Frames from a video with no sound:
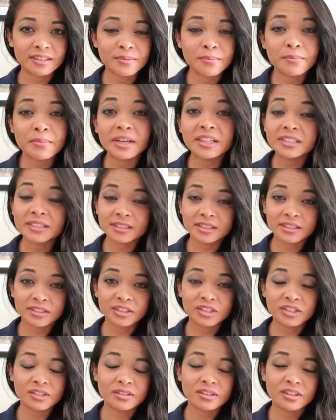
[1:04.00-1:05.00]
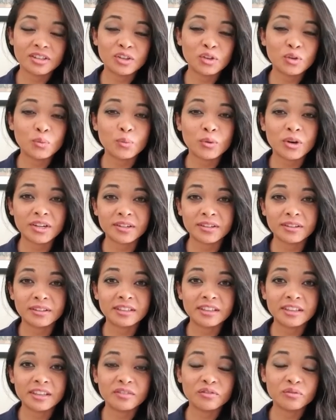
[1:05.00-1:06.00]
message that you want to
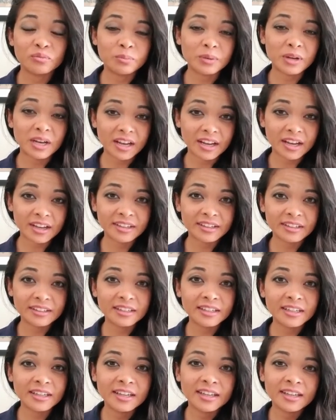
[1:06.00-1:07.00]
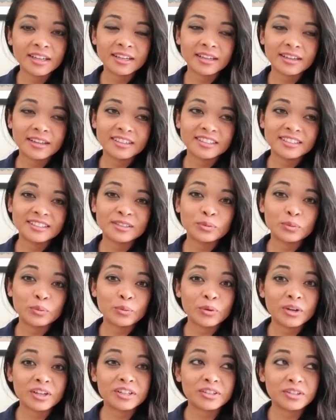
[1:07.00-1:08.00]
leave behind is
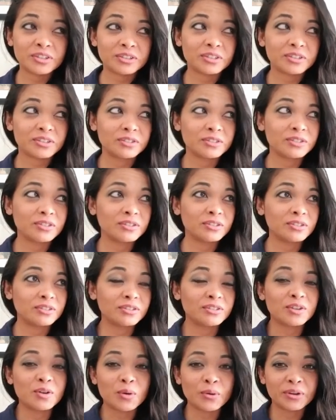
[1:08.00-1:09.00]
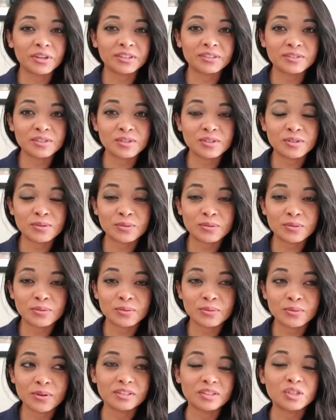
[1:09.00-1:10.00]
what you're going
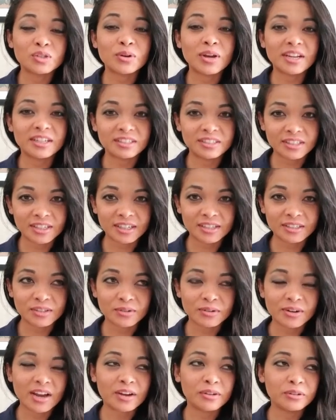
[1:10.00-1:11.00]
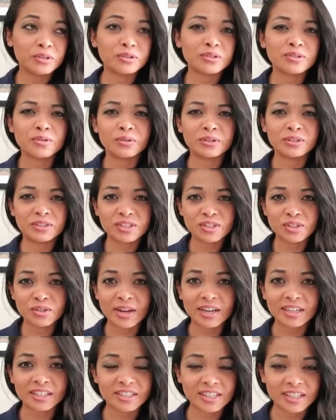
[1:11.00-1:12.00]
to strategize, or how you're going to
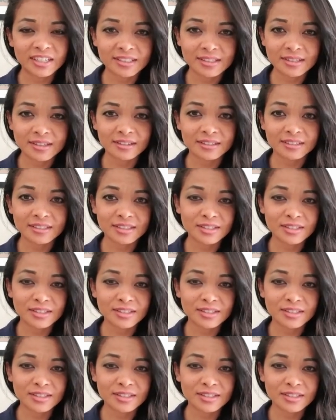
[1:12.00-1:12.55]
strategize things.